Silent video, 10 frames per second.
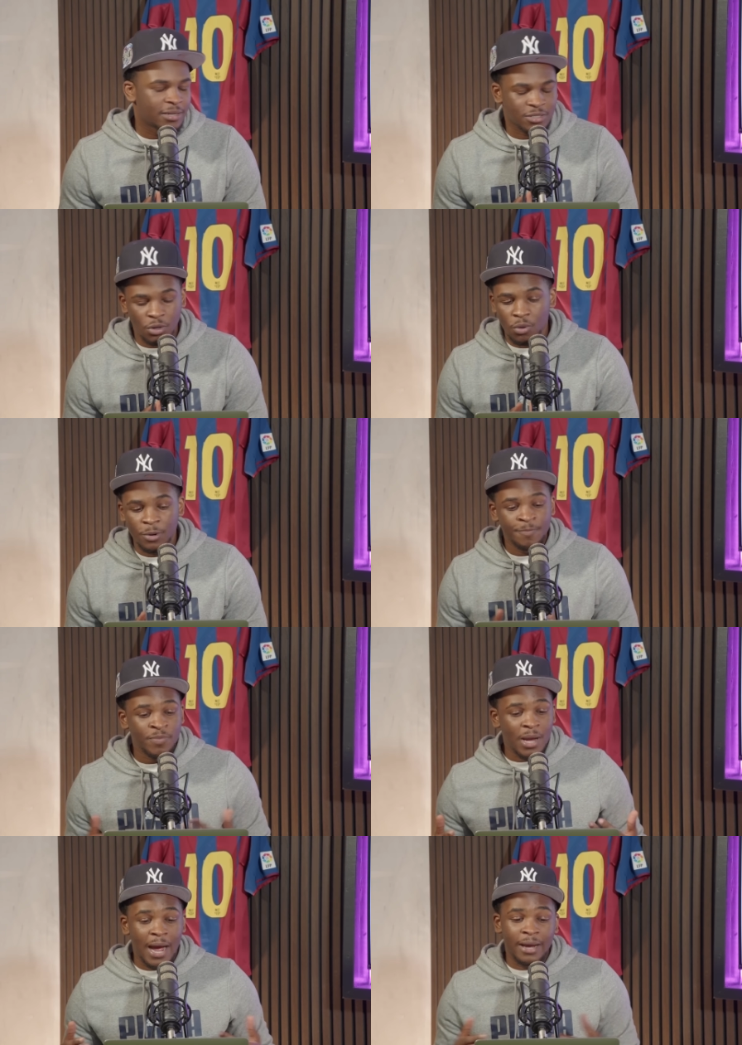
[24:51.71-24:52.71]
Mm. So
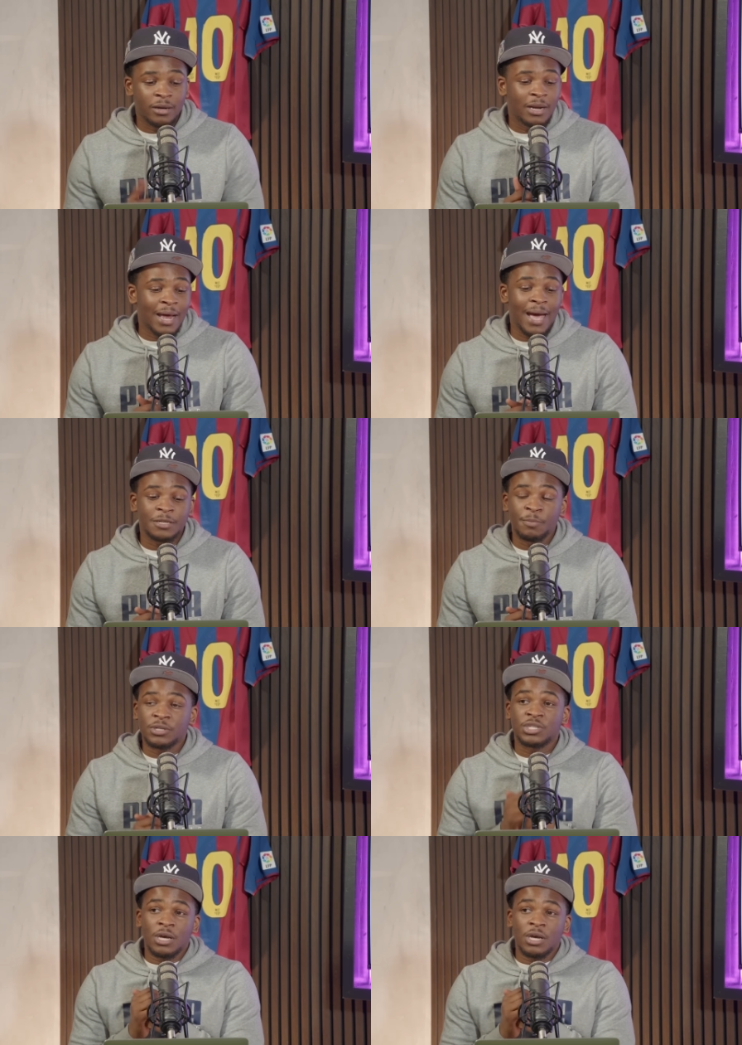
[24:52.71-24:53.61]
I ain't gonna lie. As much as